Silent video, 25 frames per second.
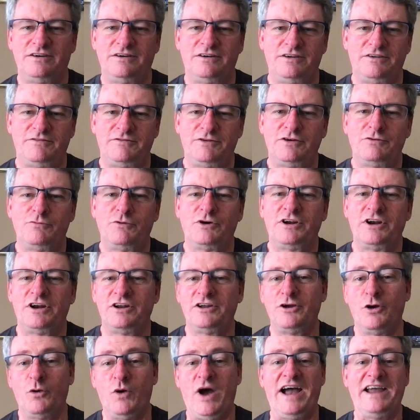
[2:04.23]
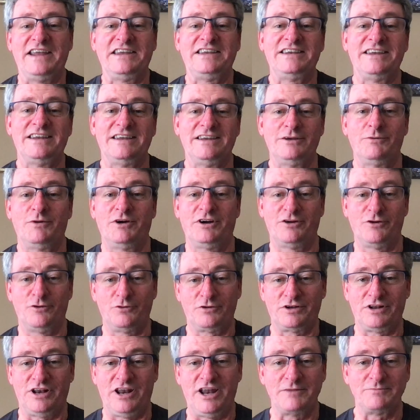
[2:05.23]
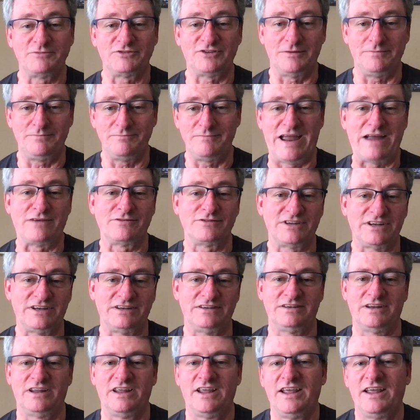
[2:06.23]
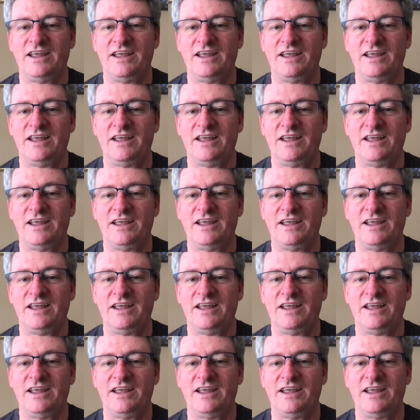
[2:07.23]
If you were going to go hiking, you want to go climb some mountain,